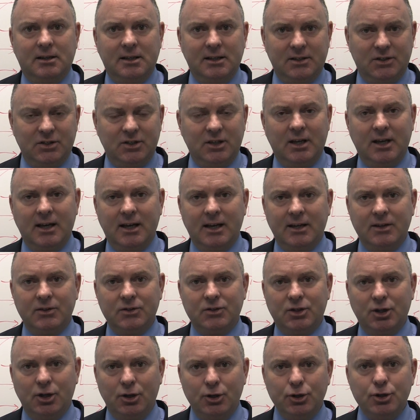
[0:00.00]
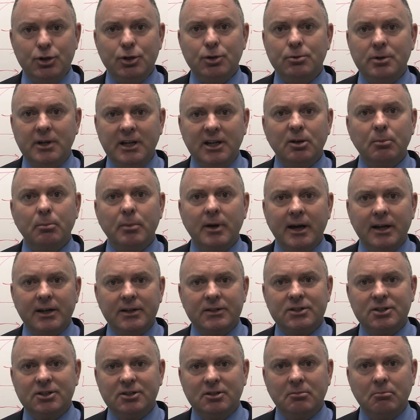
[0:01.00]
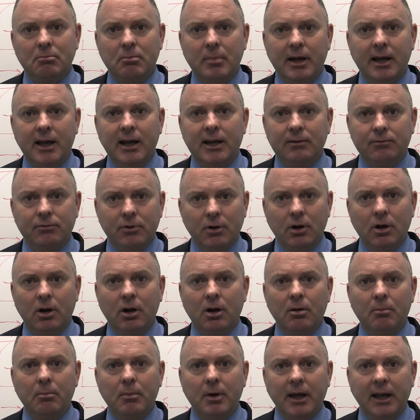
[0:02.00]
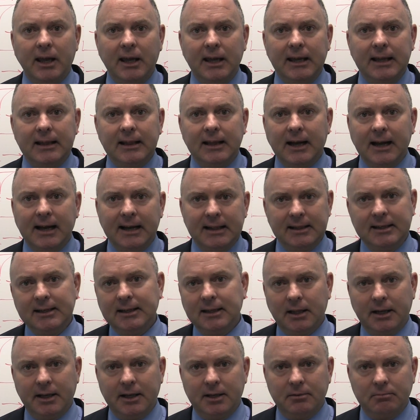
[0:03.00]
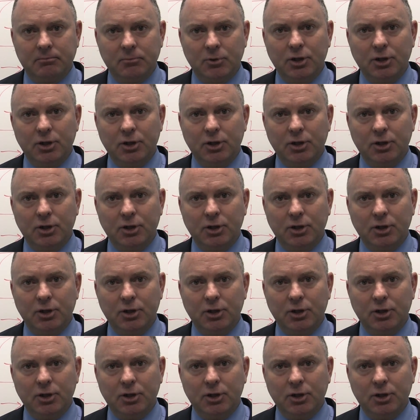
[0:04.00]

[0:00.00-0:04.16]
that says you need a medicine made from Eli Lilly.